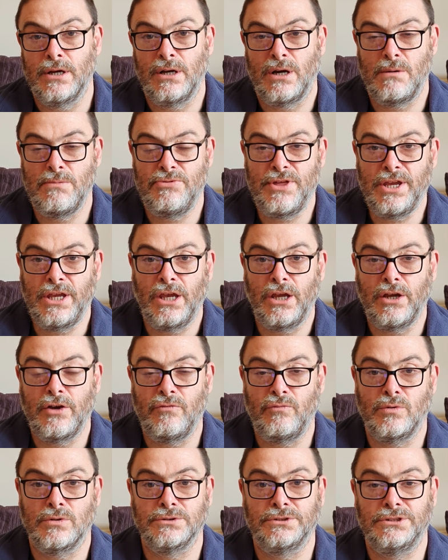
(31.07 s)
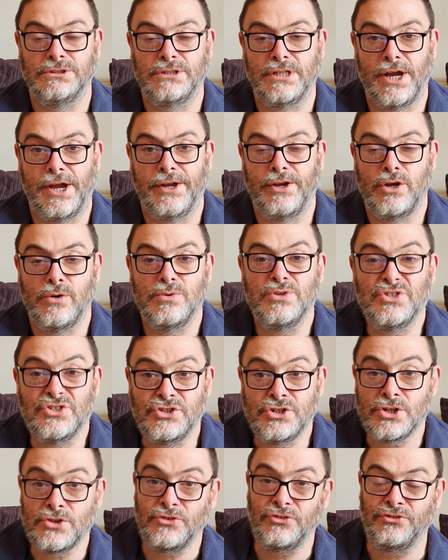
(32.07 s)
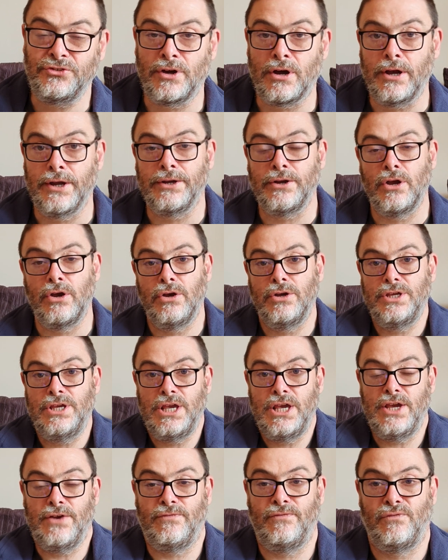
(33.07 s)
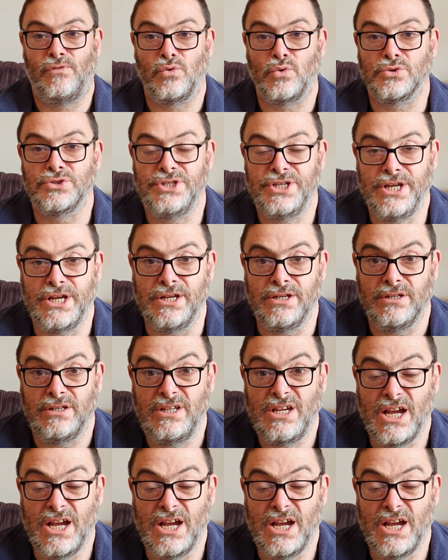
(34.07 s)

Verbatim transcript: I'm thinking of one today who was just starting her year 14.